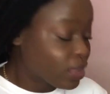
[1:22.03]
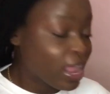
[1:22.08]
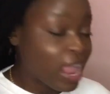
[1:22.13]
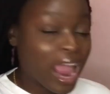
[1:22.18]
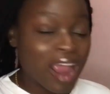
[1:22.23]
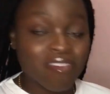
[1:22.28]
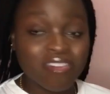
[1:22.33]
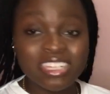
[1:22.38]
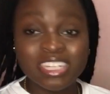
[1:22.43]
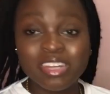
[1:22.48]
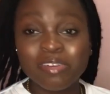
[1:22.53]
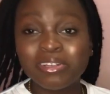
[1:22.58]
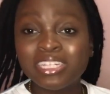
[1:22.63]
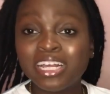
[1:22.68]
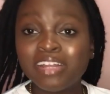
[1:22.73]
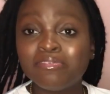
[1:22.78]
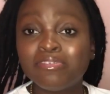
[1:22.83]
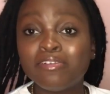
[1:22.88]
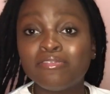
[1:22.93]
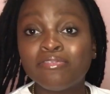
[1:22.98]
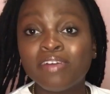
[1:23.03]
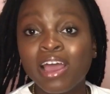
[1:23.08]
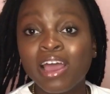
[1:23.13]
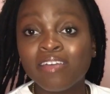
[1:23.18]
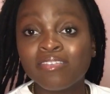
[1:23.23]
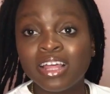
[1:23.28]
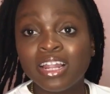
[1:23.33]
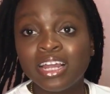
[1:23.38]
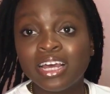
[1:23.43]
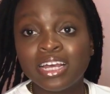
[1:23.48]
everything was selling for five
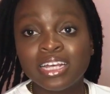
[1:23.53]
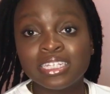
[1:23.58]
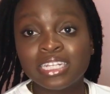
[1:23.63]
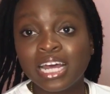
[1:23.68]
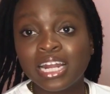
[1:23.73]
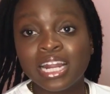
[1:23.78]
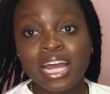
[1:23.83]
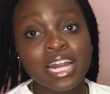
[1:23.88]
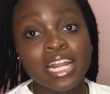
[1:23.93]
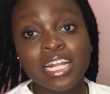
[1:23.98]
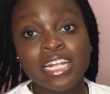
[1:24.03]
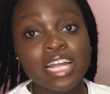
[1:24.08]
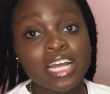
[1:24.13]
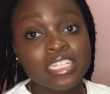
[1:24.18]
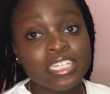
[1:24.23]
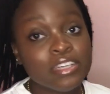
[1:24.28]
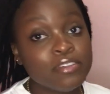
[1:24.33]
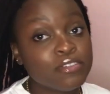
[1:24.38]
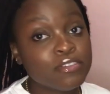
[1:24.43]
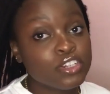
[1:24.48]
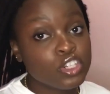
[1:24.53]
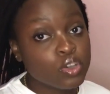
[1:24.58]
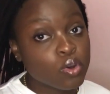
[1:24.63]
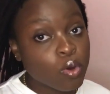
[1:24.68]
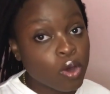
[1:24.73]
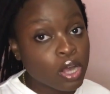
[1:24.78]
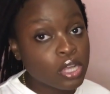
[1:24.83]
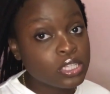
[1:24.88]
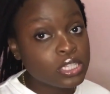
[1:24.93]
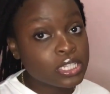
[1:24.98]
dollars and i did not even know
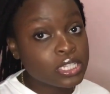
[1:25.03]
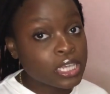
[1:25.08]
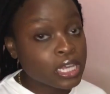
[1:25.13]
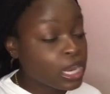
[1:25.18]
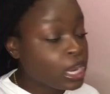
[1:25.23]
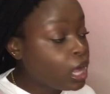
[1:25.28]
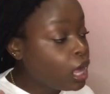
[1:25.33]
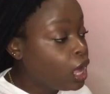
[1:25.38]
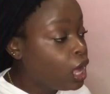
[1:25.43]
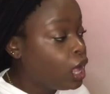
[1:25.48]
until